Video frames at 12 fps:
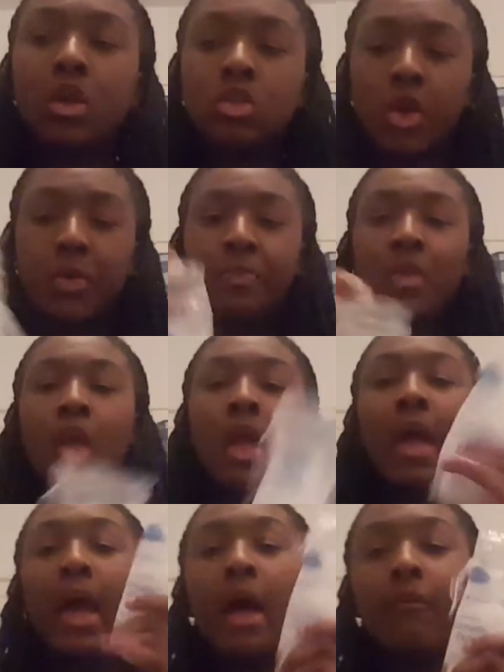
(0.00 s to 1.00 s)
so
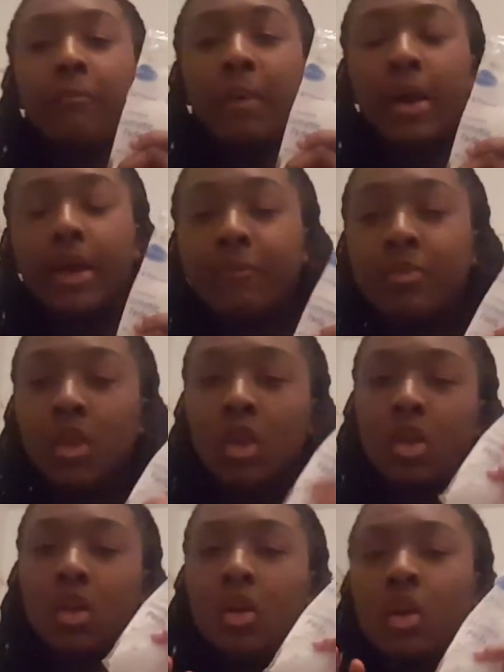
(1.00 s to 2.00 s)
have my
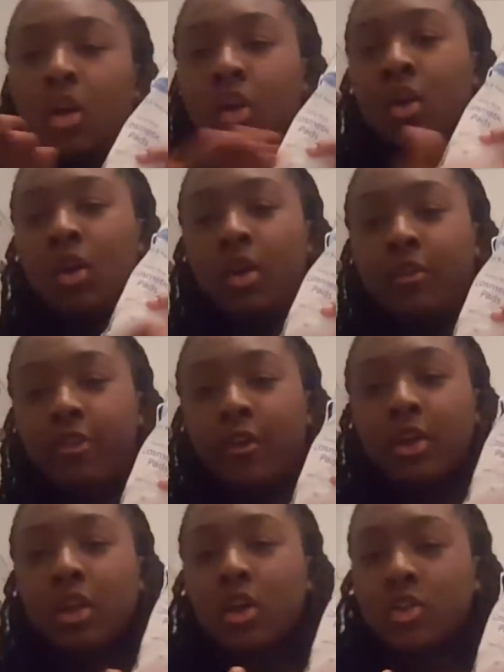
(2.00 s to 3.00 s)

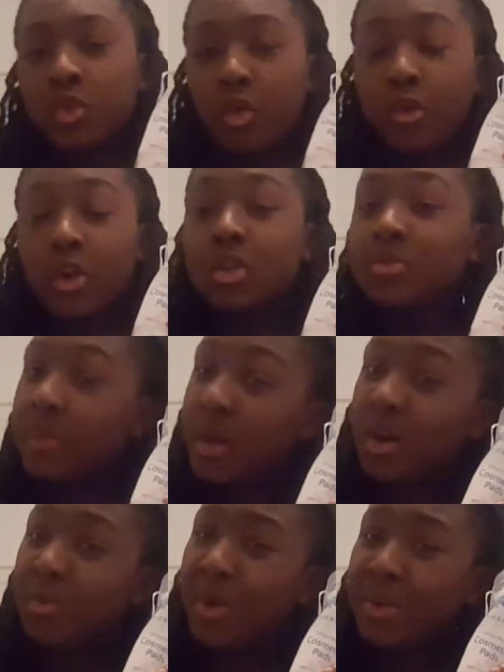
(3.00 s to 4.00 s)
very luxurious
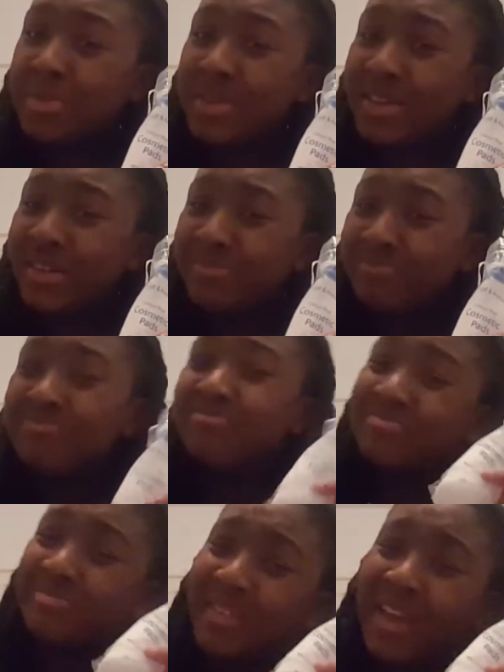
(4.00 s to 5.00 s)
makeup wipes here,
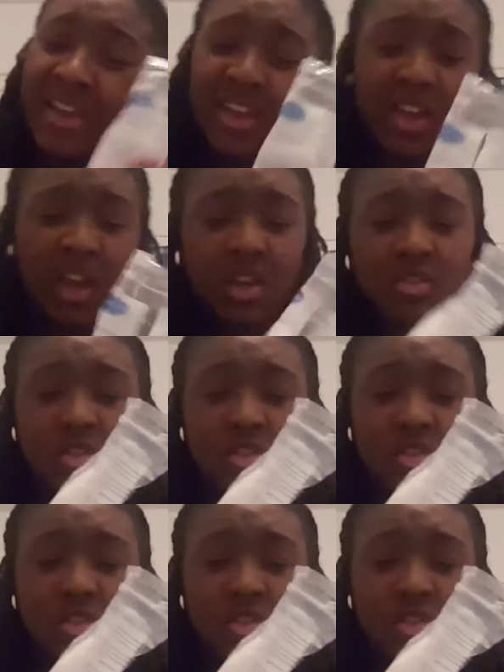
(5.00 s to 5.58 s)
aka